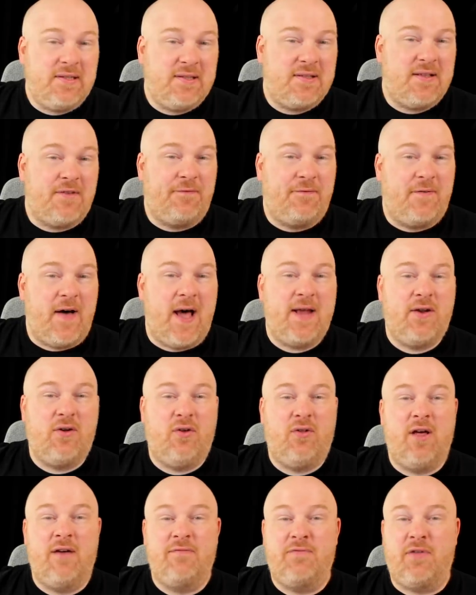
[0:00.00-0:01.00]
Well, this is the
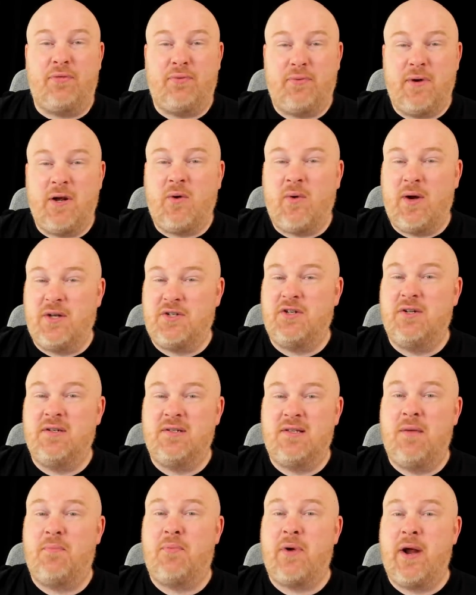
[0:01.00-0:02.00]
final of the three
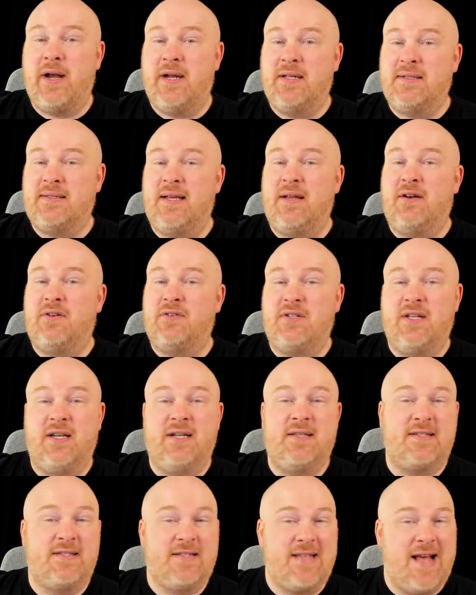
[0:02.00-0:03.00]
questions that Brandon
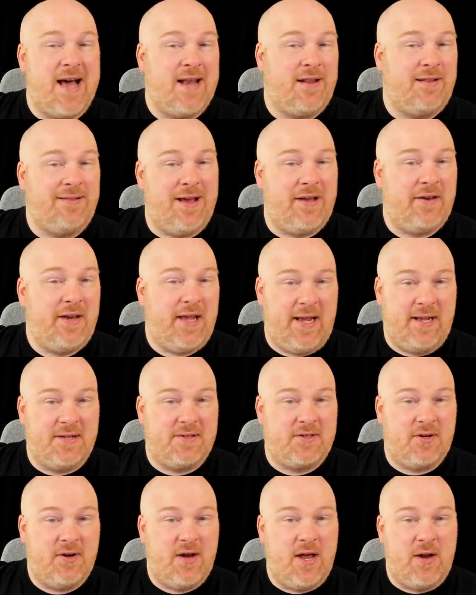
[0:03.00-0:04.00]
Sanderson is not allowed to
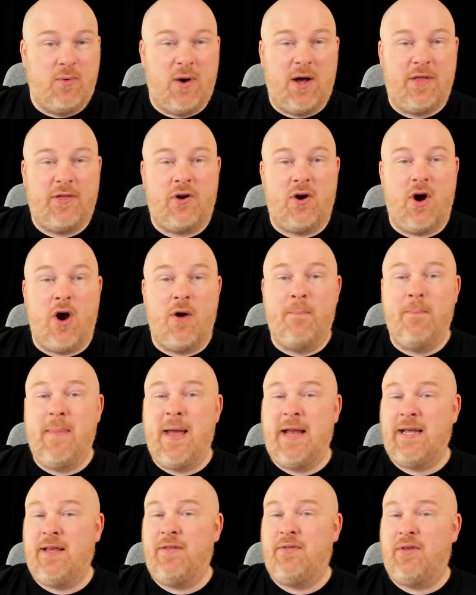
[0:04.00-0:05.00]
answer, and while there are
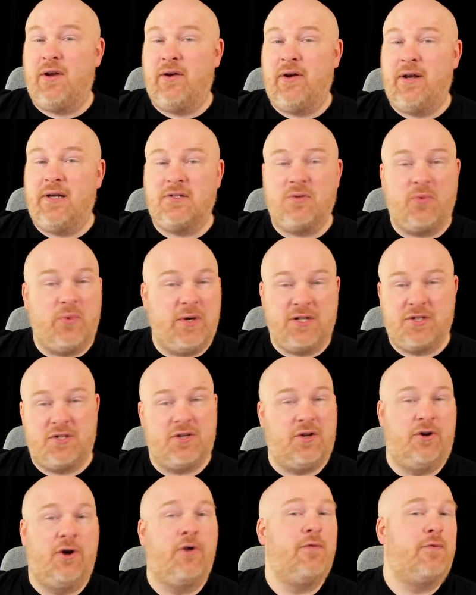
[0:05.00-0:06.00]
many theories, we
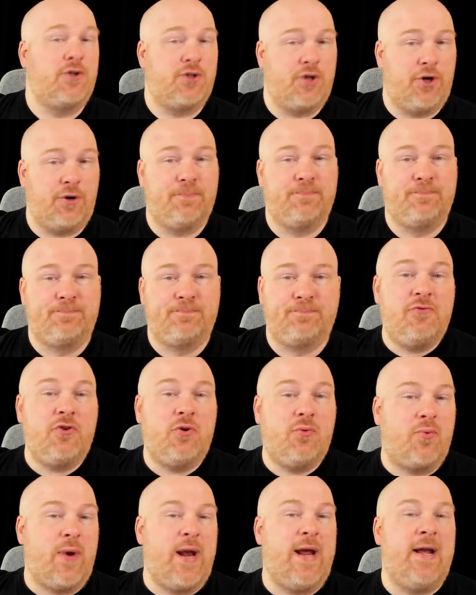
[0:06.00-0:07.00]
just don't know for sure.
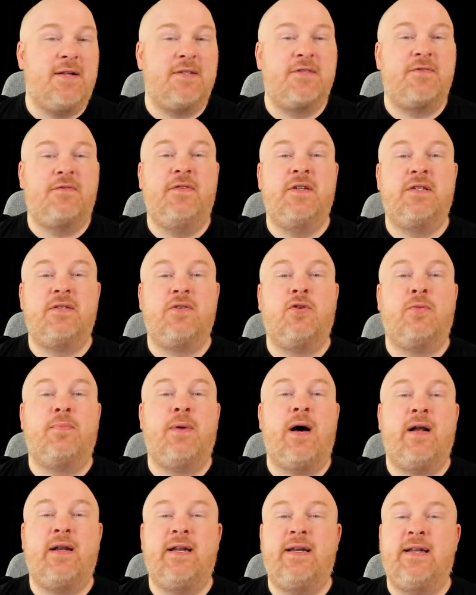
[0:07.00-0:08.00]
After Rand's physical
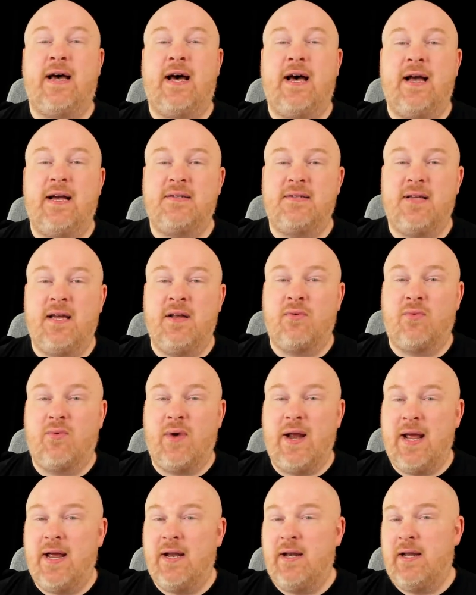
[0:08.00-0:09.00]
body dies and
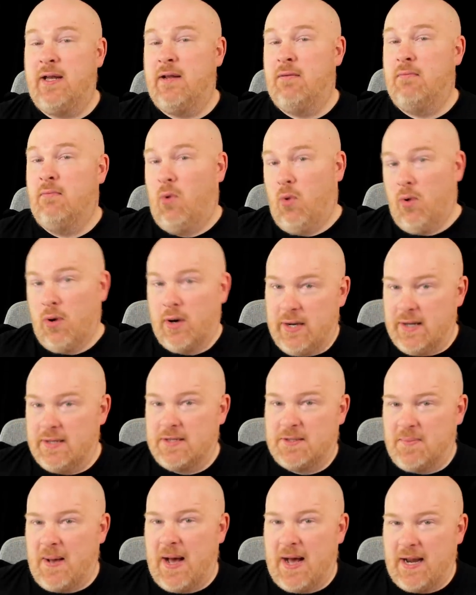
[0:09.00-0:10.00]
Rand in
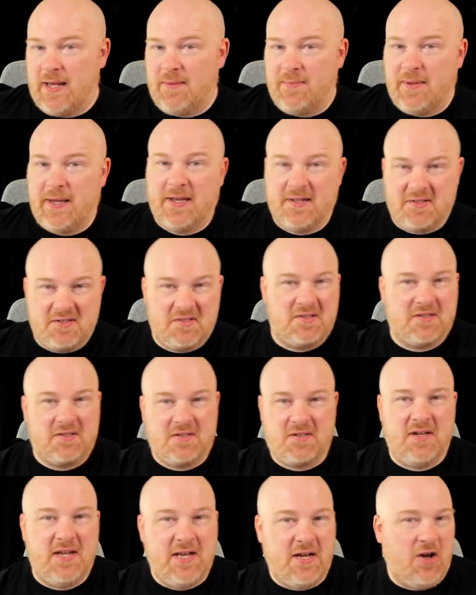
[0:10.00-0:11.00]
Moridin's body begins to
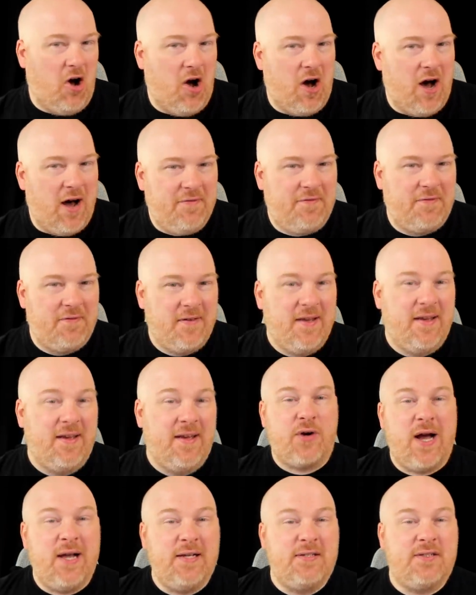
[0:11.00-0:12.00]
sneak off, he
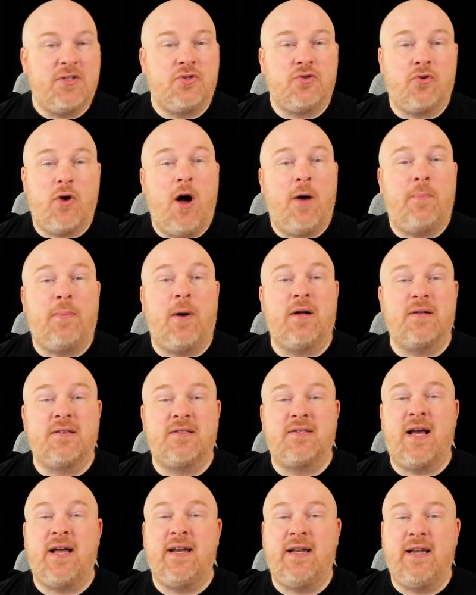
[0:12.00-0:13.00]
tries to draw upon
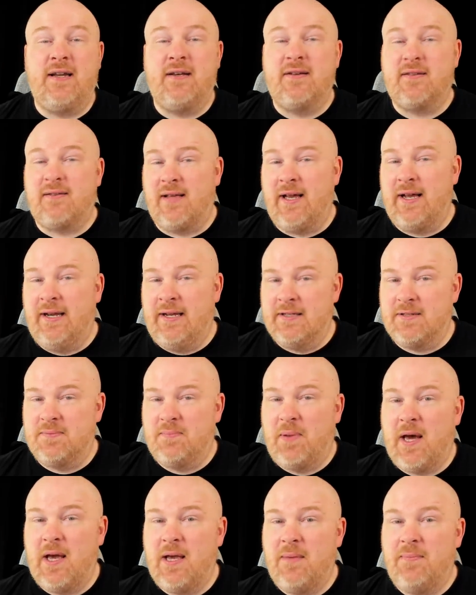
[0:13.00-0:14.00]
Sidene to light his
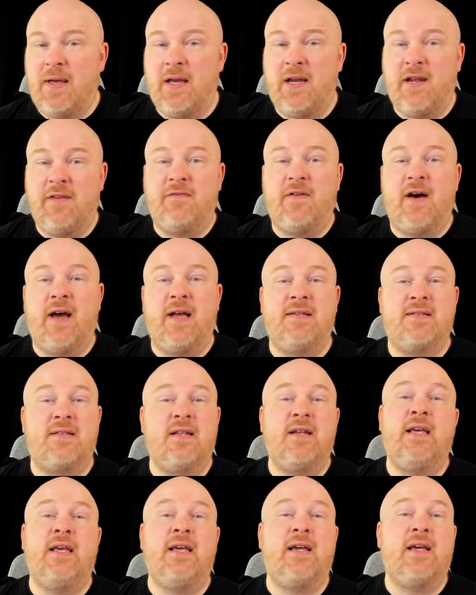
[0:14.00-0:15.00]
pipe, and he finds
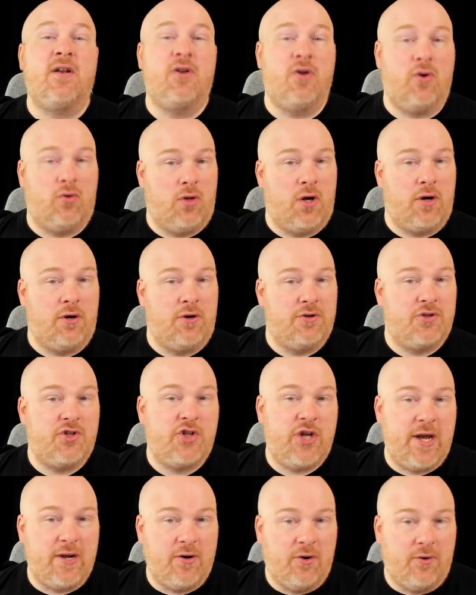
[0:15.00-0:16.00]
that he can no longer
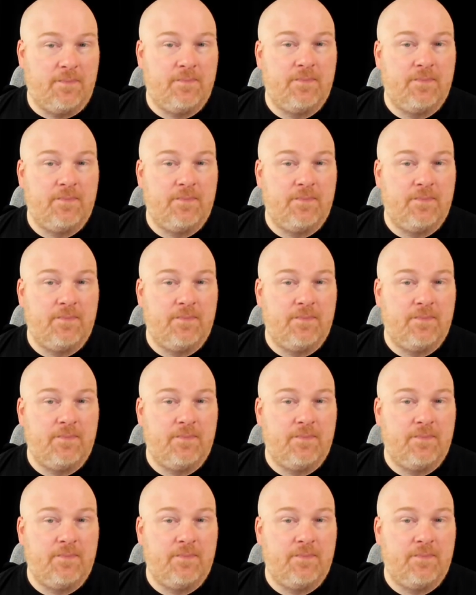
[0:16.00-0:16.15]
channel.